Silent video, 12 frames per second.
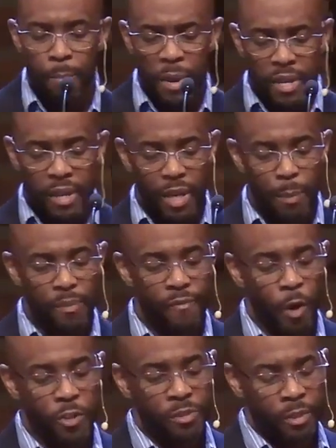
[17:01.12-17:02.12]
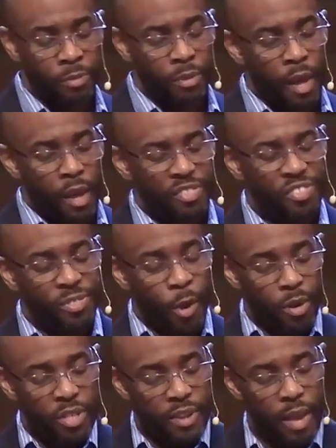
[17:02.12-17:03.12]
Picking up in verse
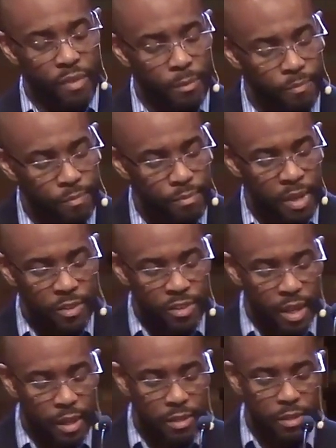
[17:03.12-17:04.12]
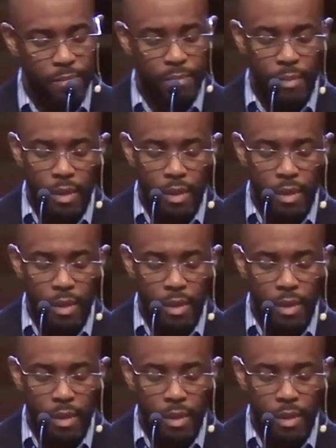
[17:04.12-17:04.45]
37, it says,